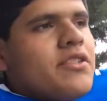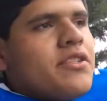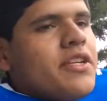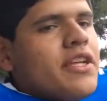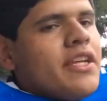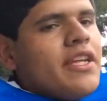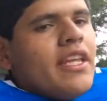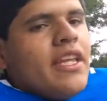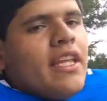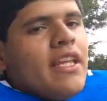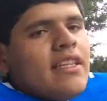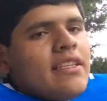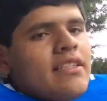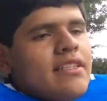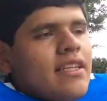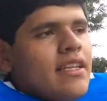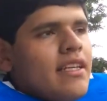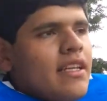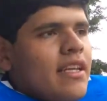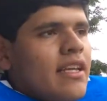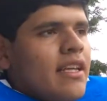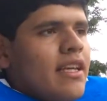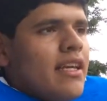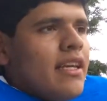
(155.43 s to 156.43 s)
Shenit
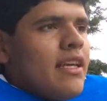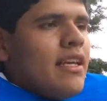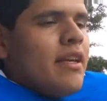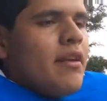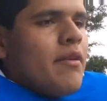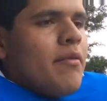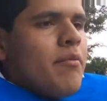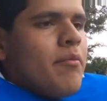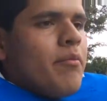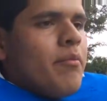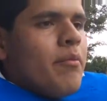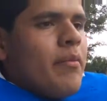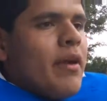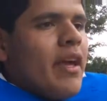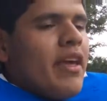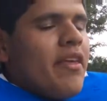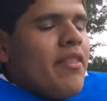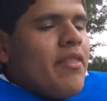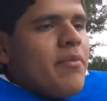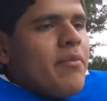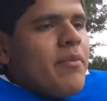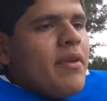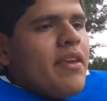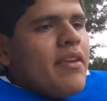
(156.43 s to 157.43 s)
uh,
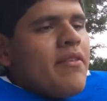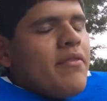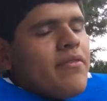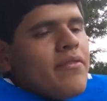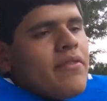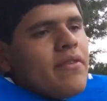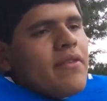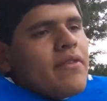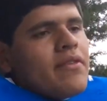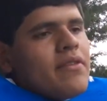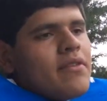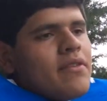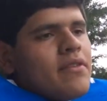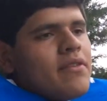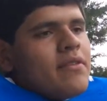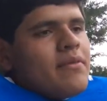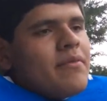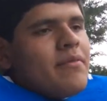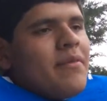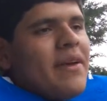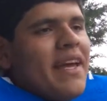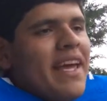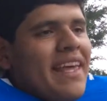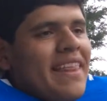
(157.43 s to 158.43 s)
made me for
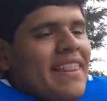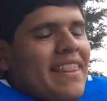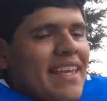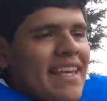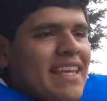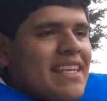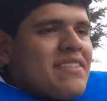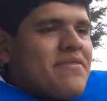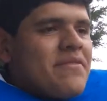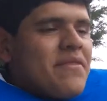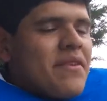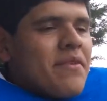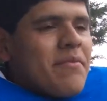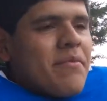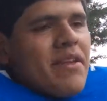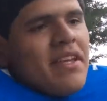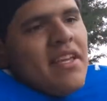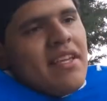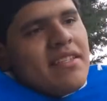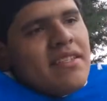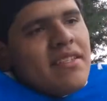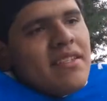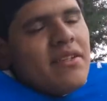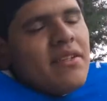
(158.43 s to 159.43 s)
made this for
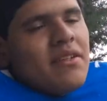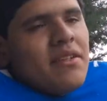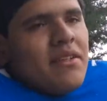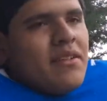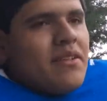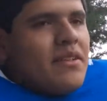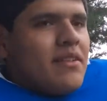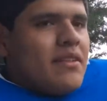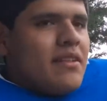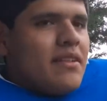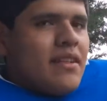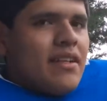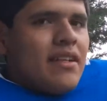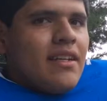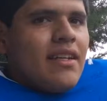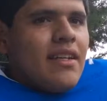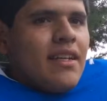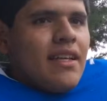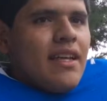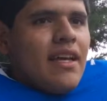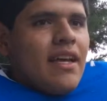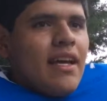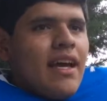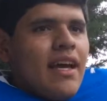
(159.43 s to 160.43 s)
me. So
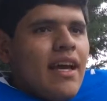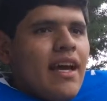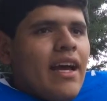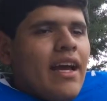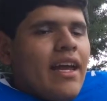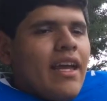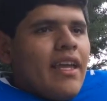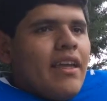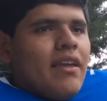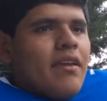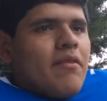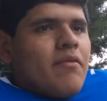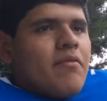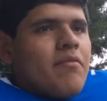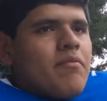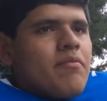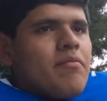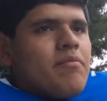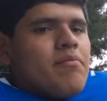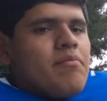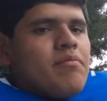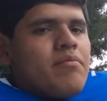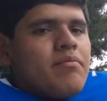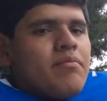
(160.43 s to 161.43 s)
I
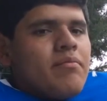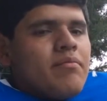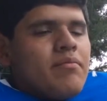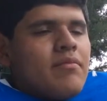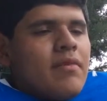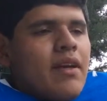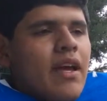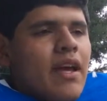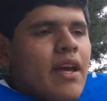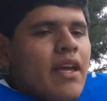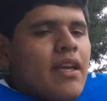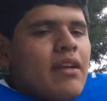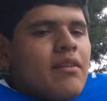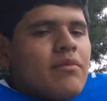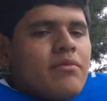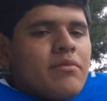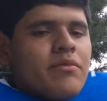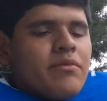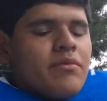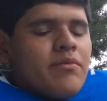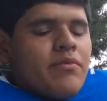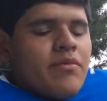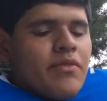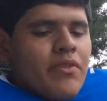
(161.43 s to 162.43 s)
I
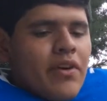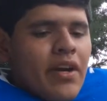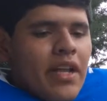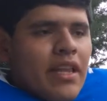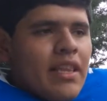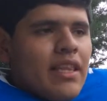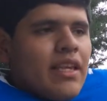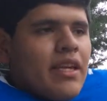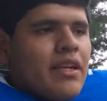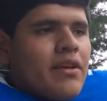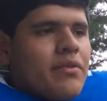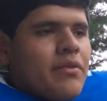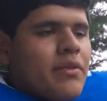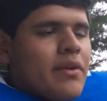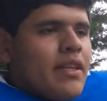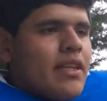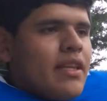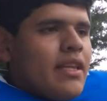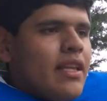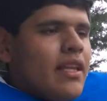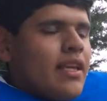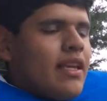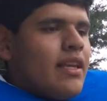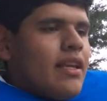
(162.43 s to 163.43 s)
am really
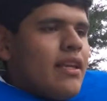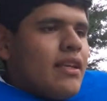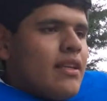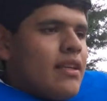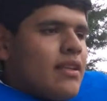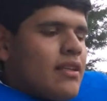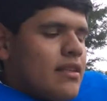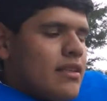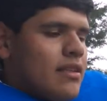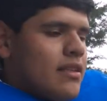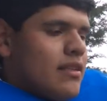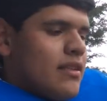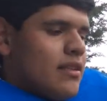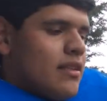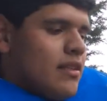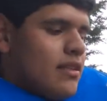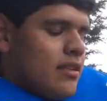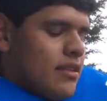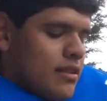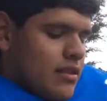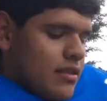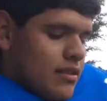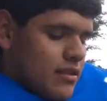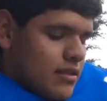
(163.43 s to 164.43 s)
really
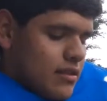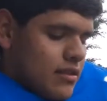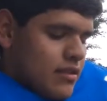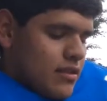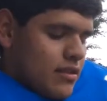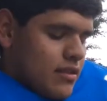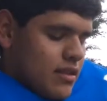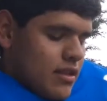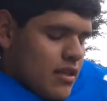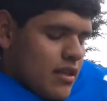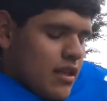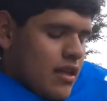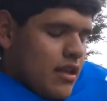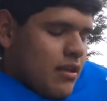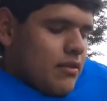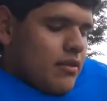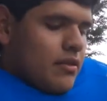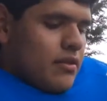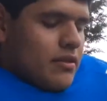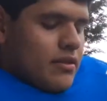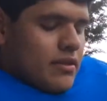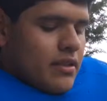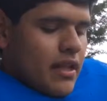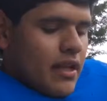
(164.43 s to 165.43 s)
uh, how
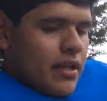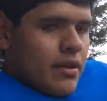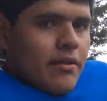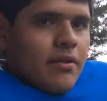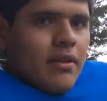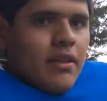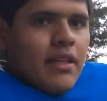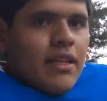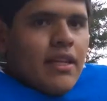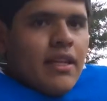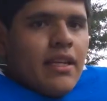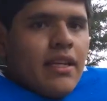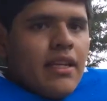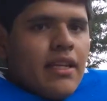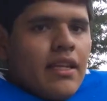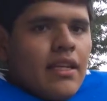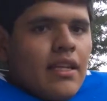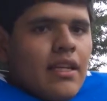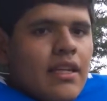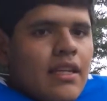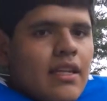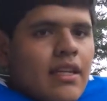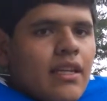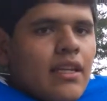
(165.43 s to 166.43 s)
do you say really
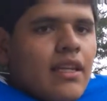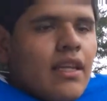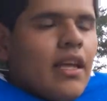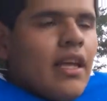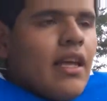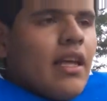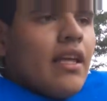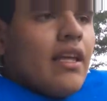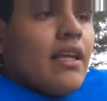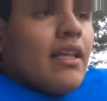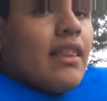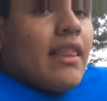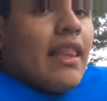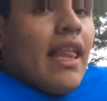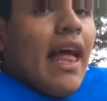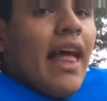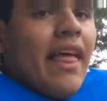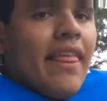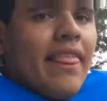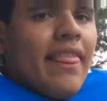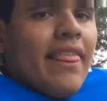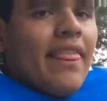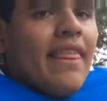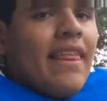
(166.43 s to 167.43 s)

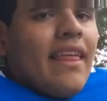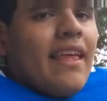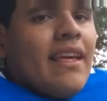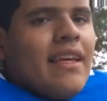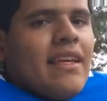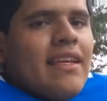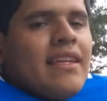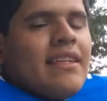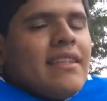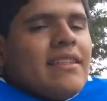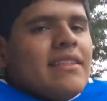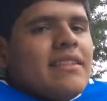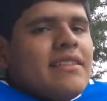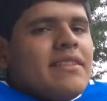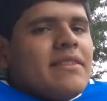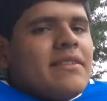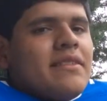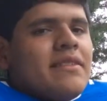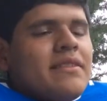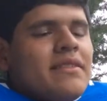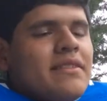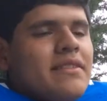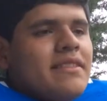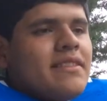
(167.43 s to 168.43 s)
glad
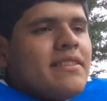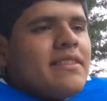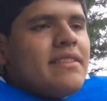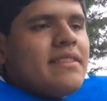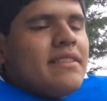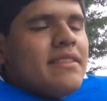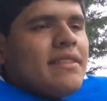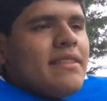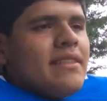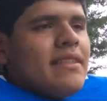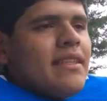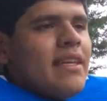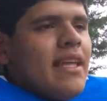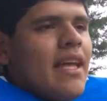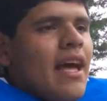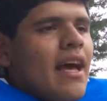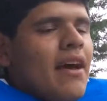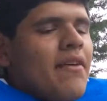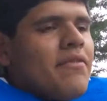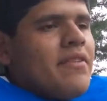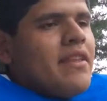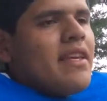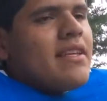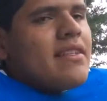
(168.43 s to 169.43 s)
to
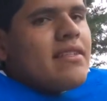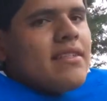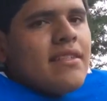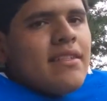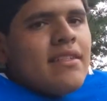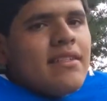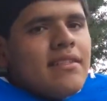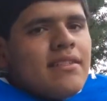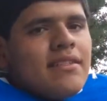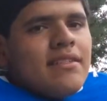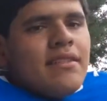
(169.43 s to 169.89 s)
have this.